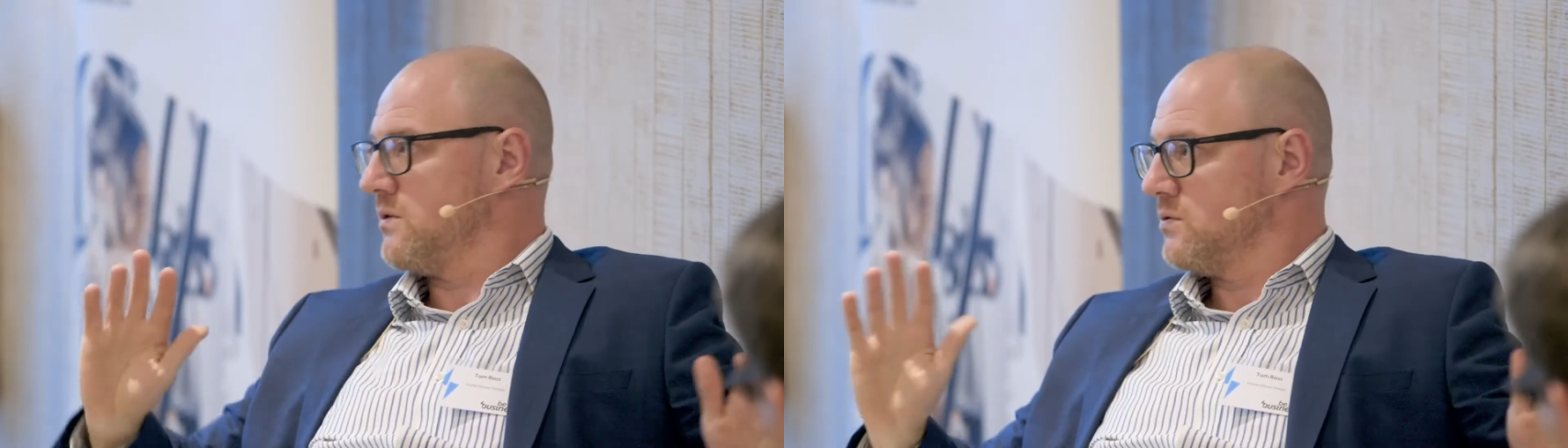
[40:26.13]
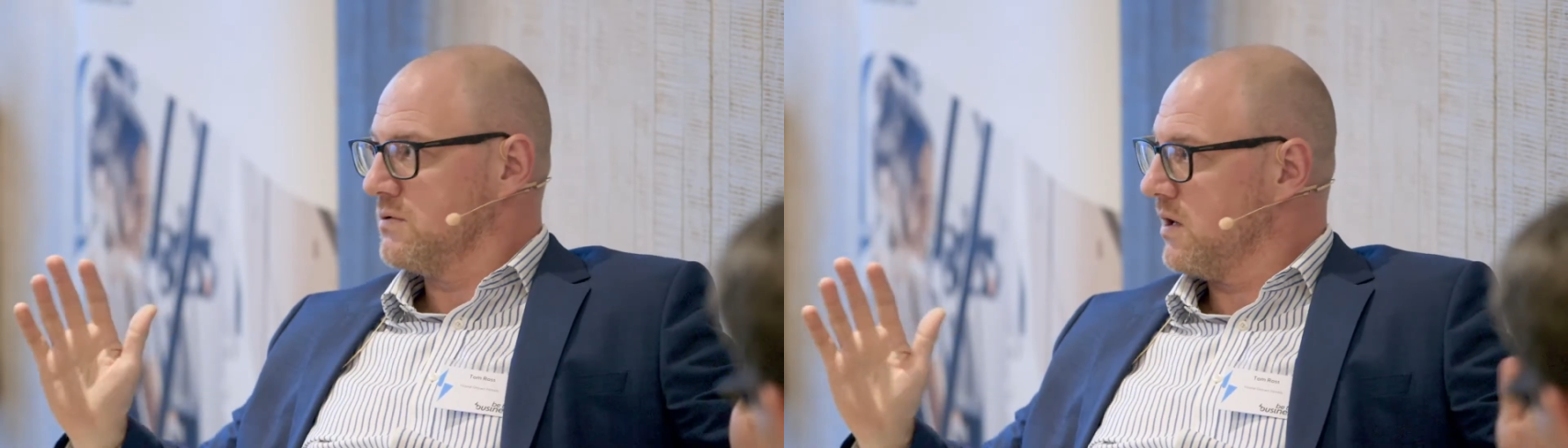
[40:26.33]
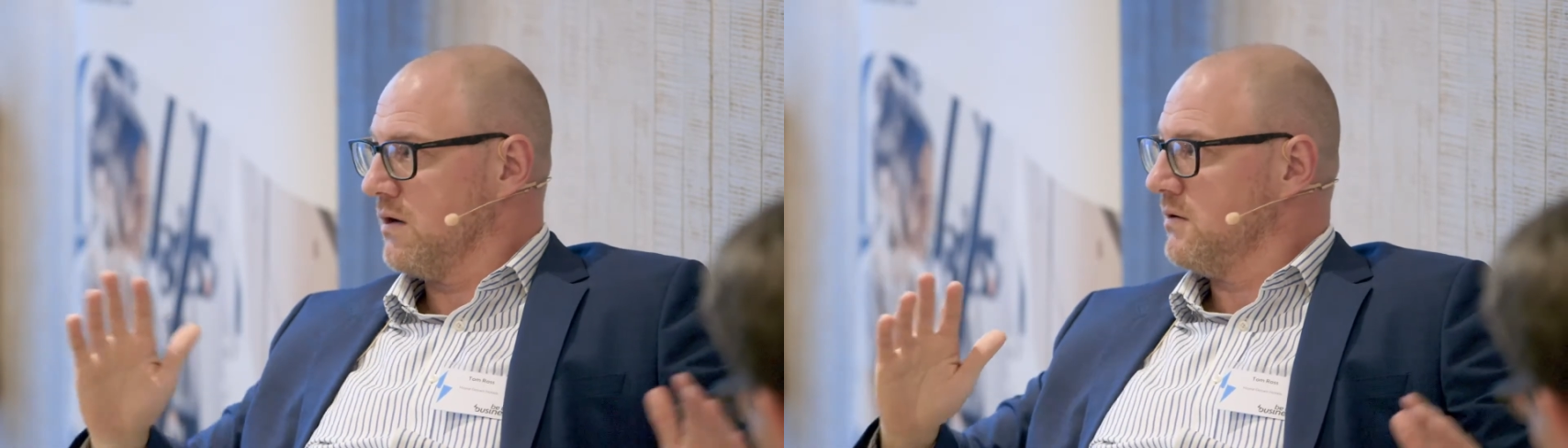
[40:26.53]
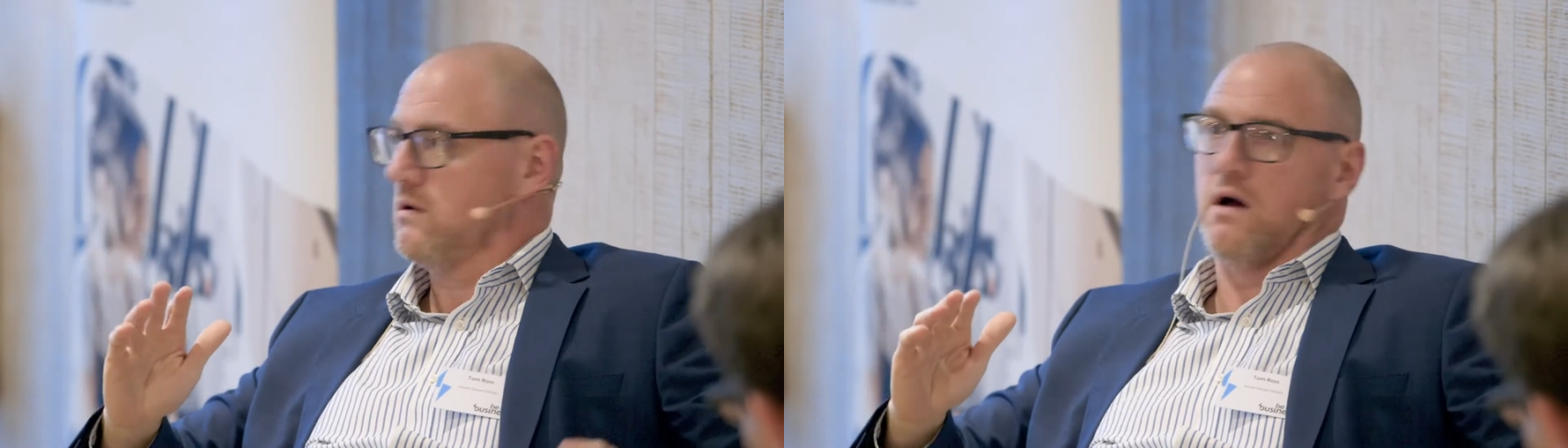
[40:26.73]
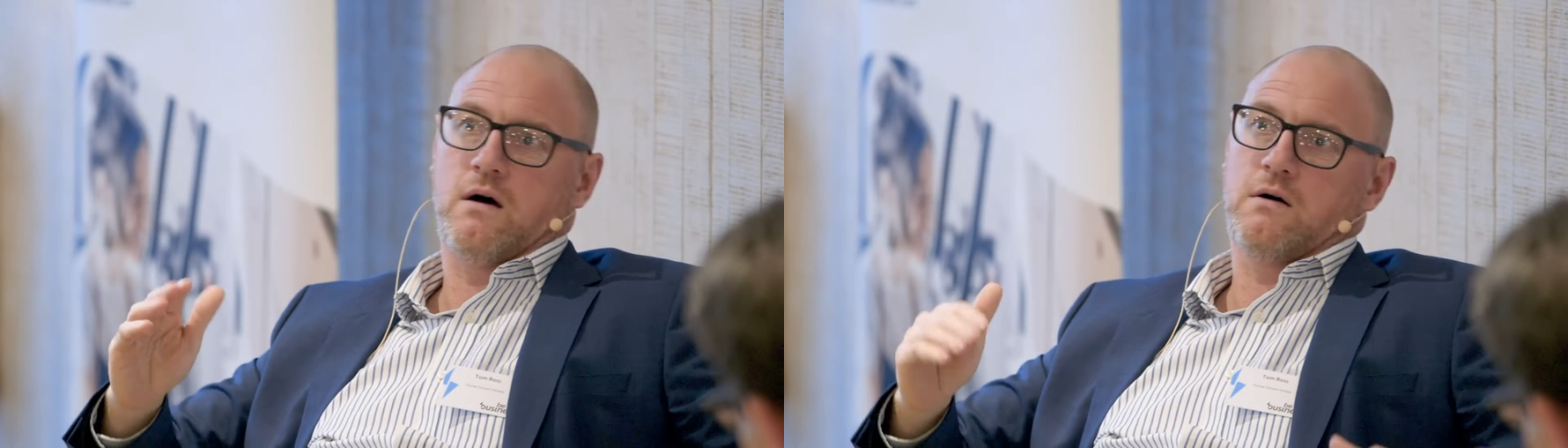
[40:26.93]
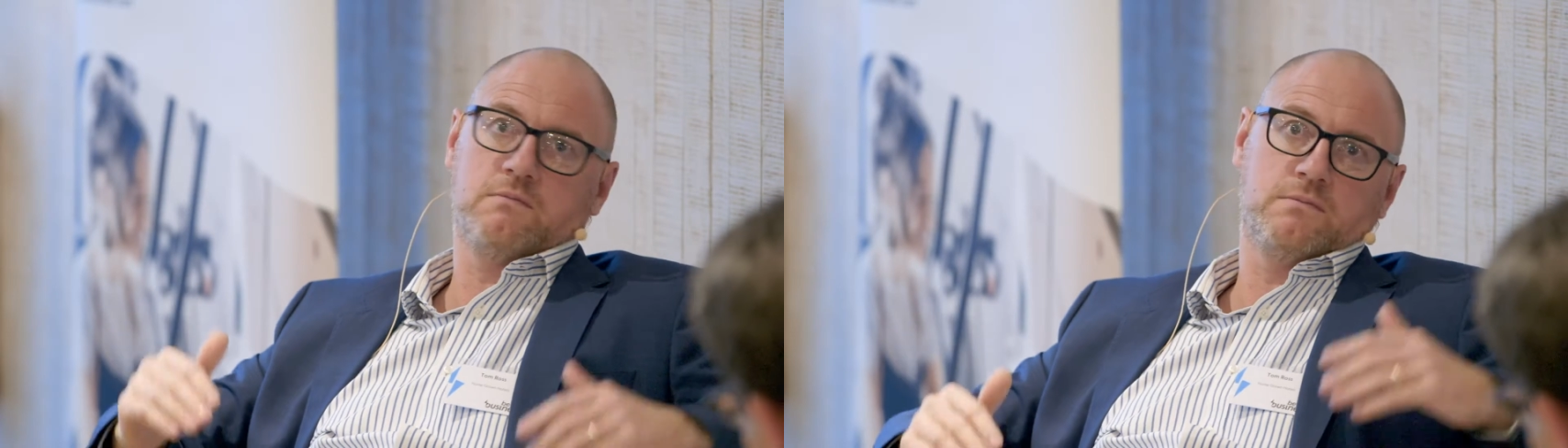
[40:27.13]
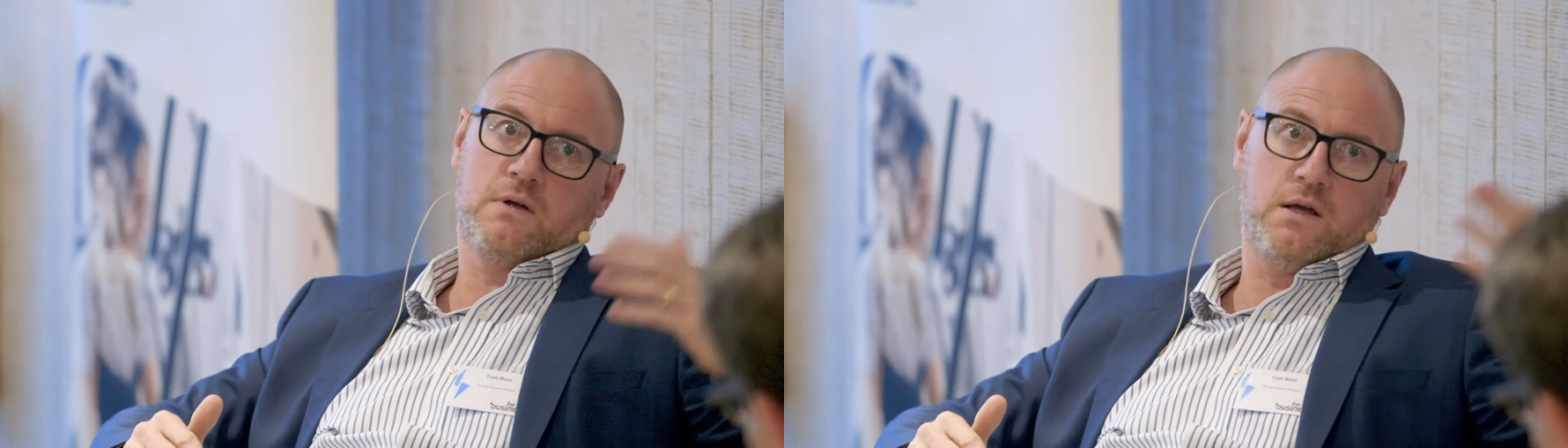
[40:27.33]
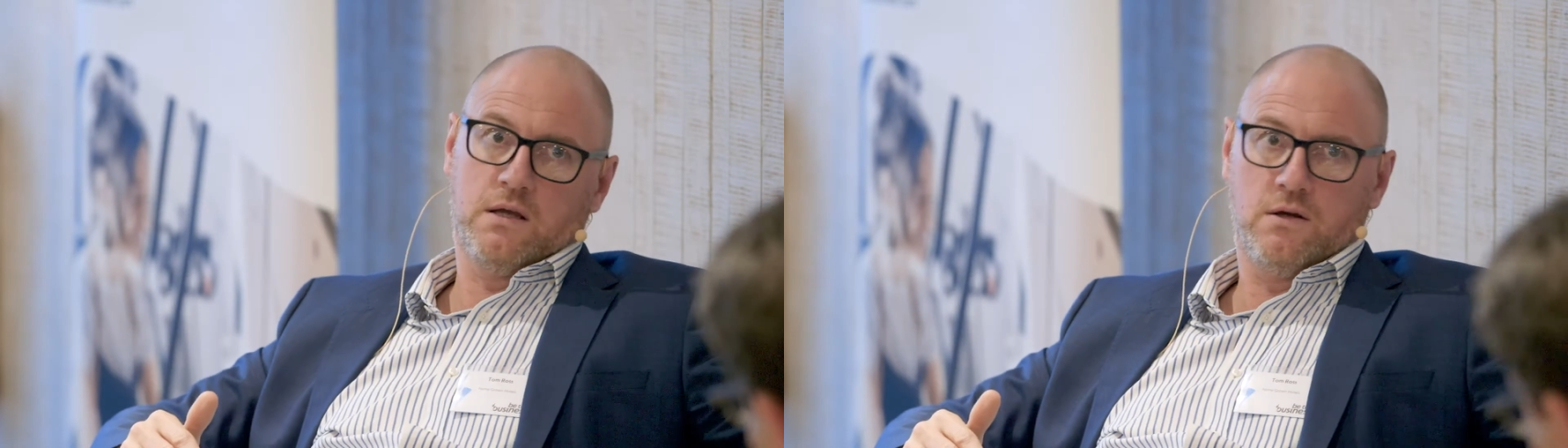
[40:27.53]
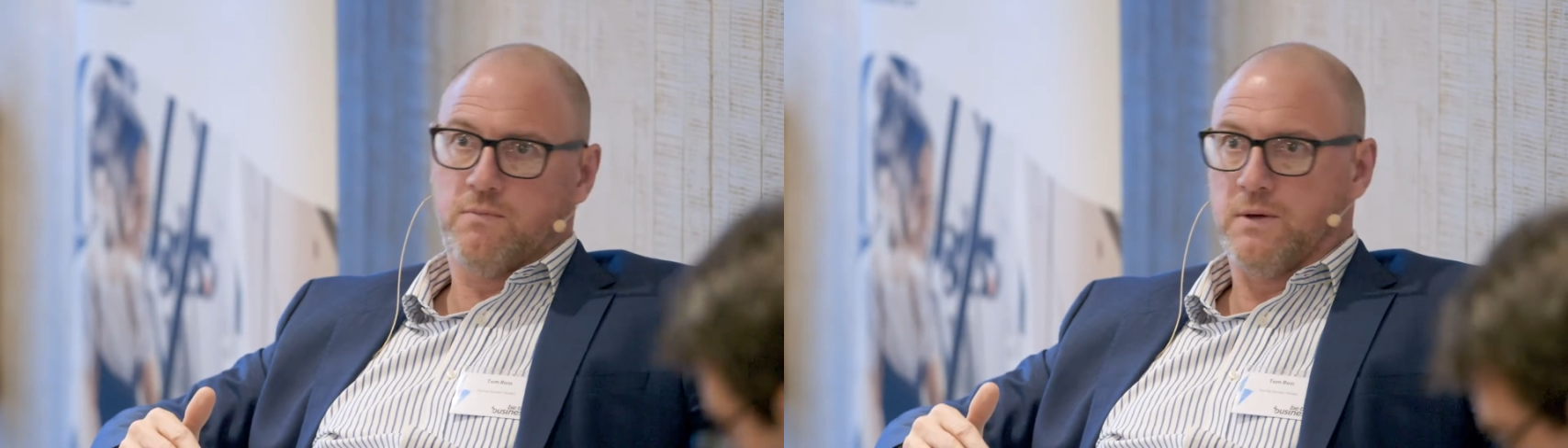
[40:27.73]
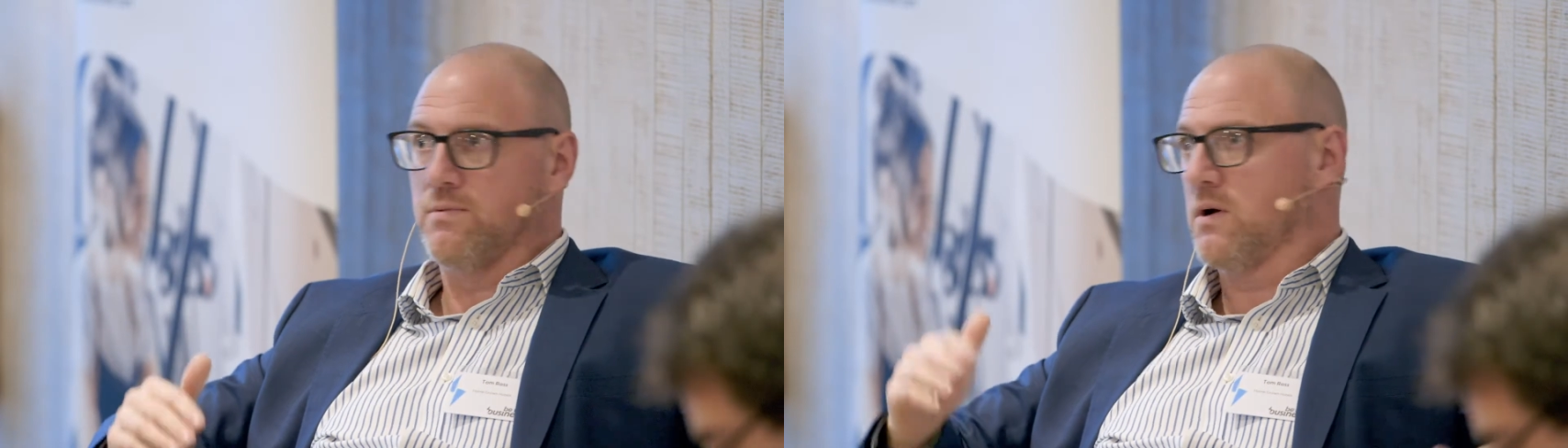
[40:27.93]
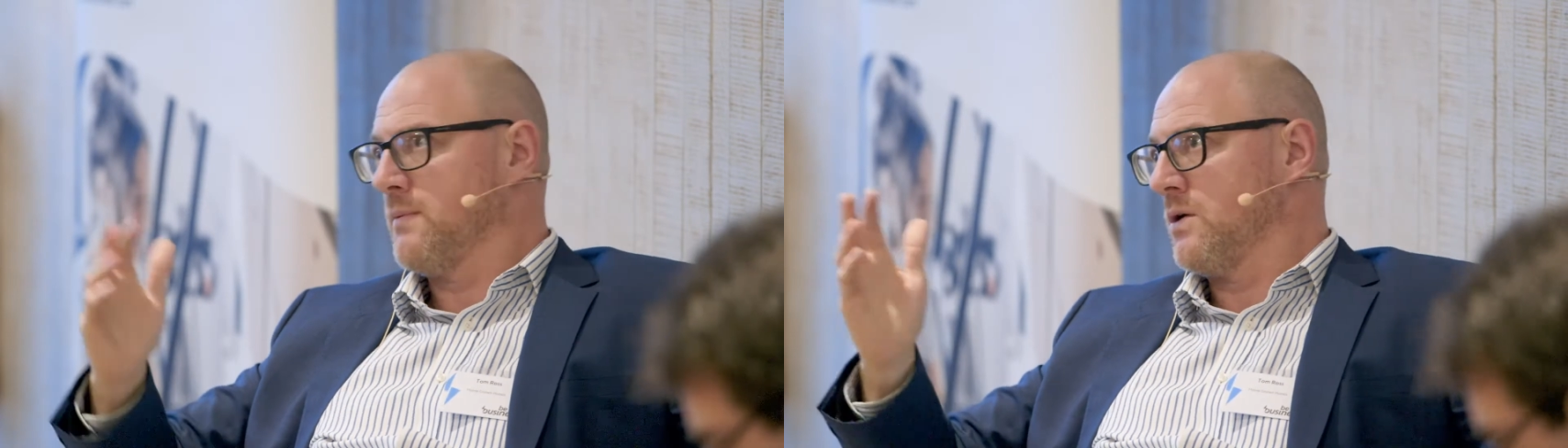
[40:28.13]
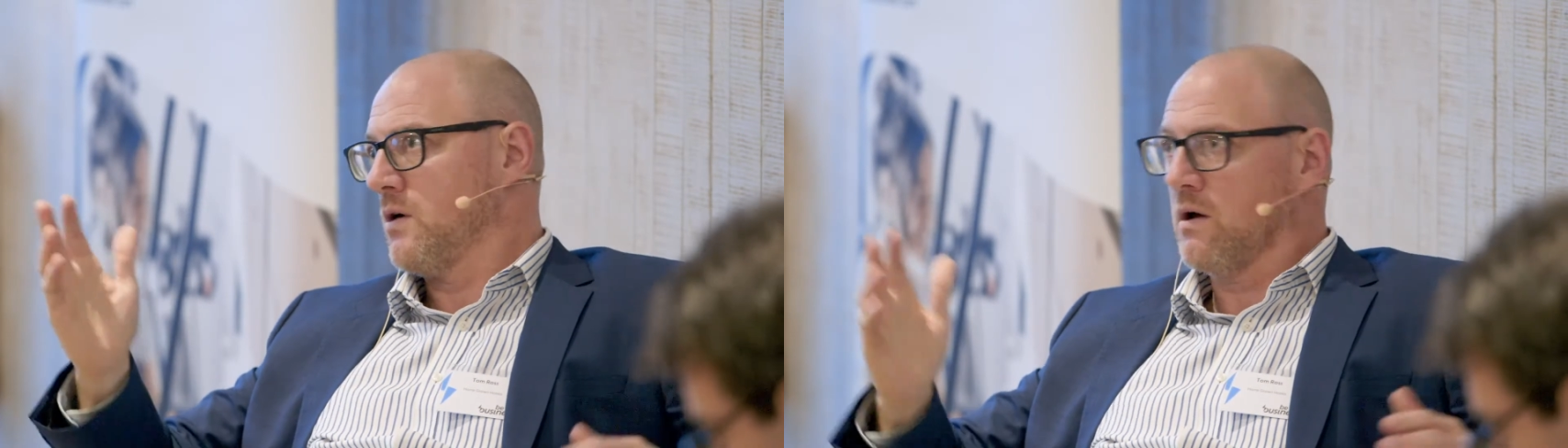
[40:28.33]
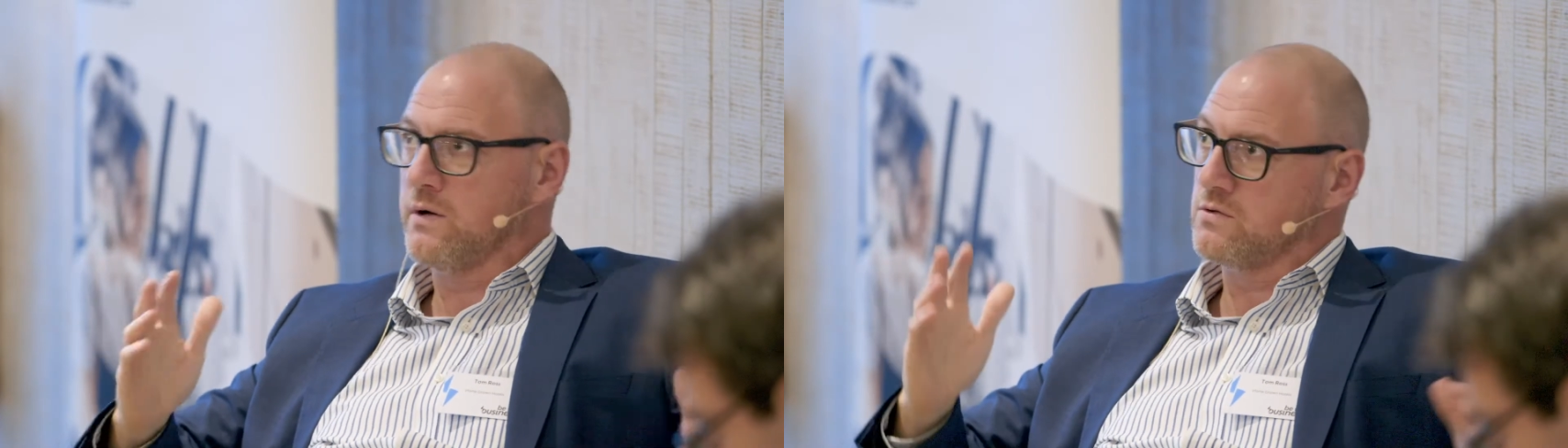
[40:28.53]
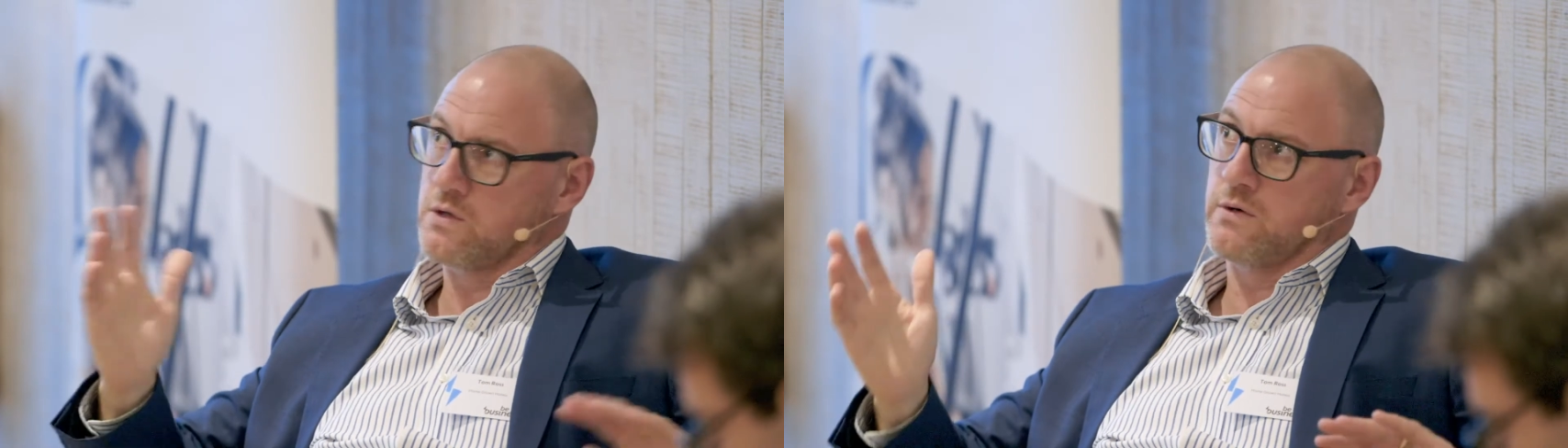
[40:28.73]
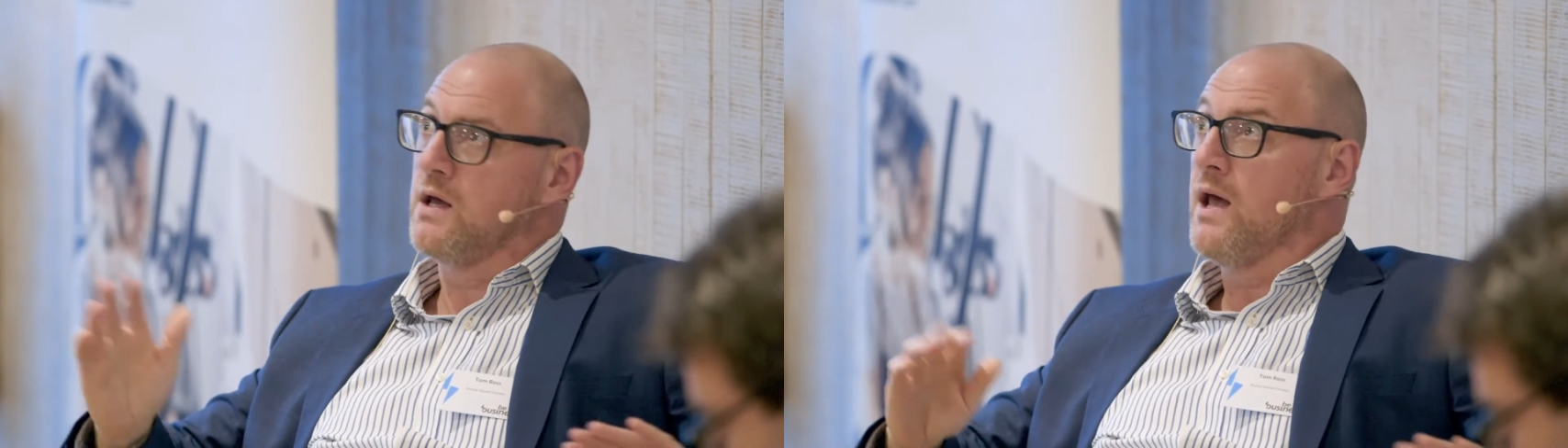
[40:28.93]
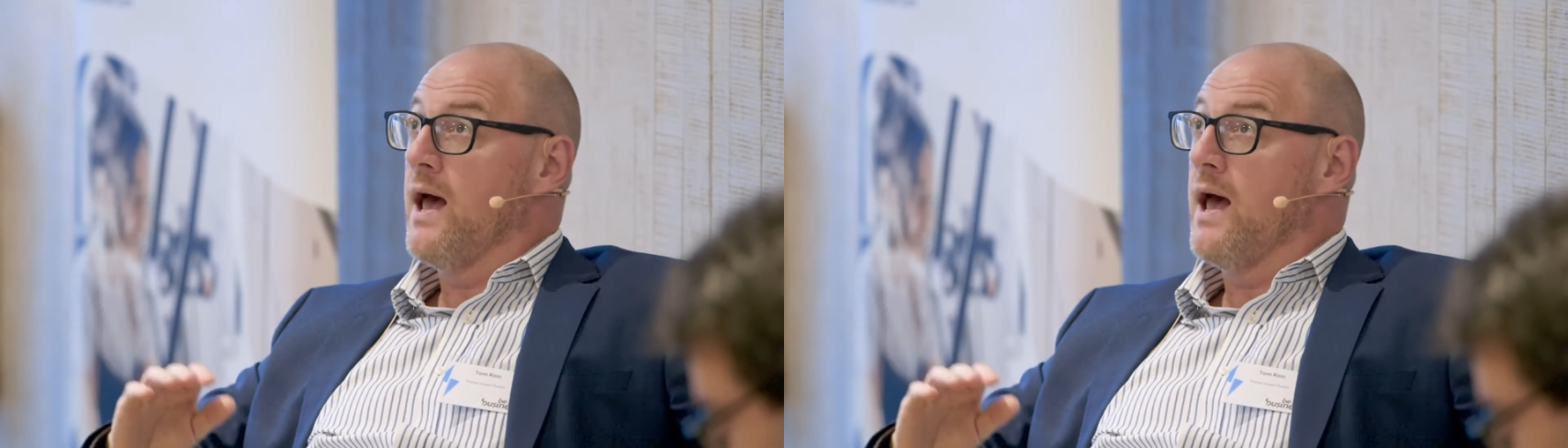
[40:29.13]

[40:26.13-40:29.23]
or are EU people coming or going, or so on.